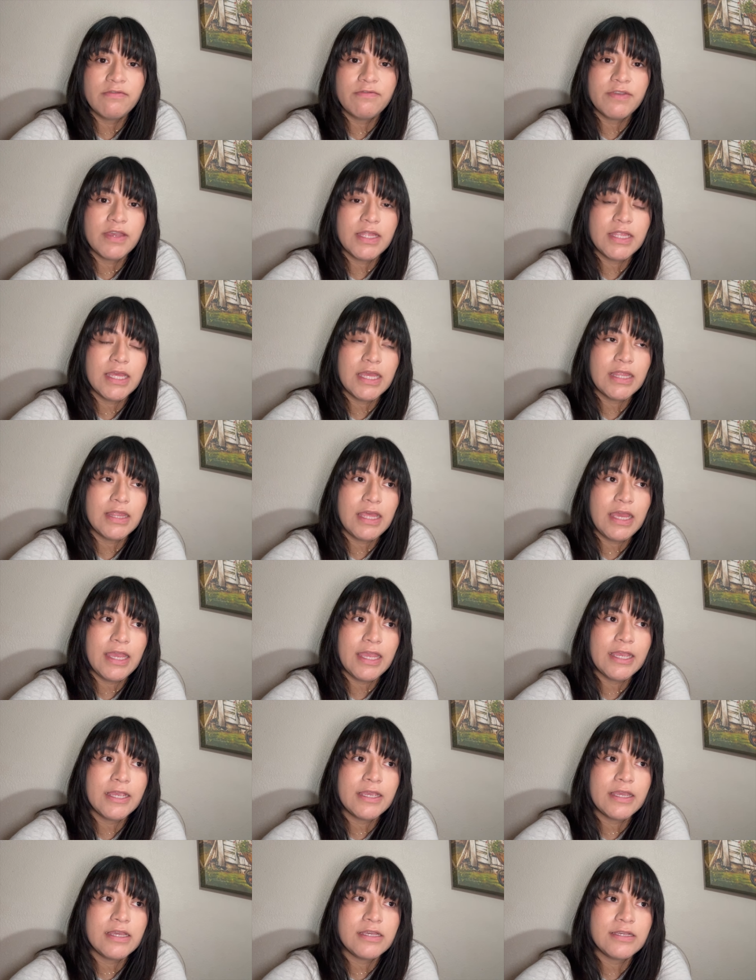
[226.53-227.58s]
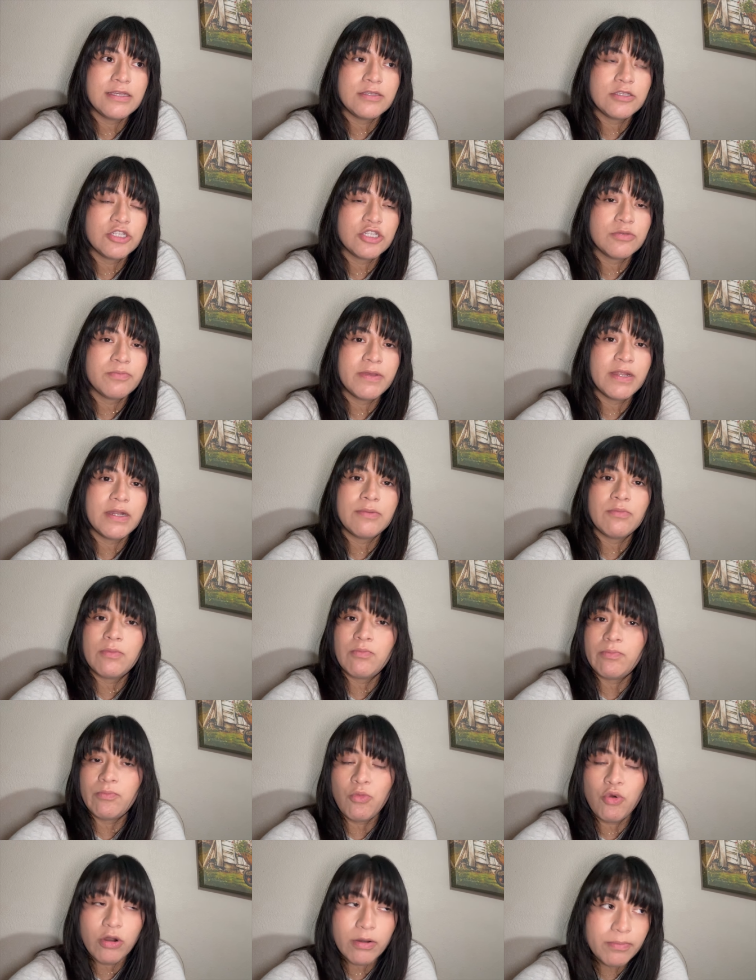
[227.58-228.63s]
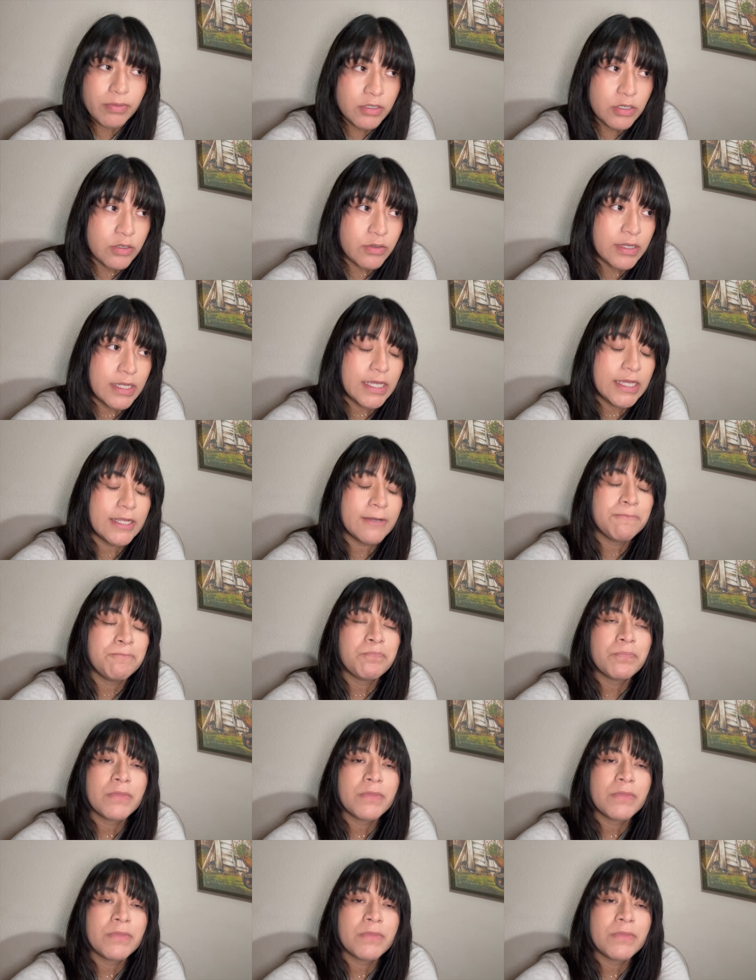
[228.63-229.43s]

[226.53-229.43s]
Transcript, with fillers: feeling like he's just been more bloated.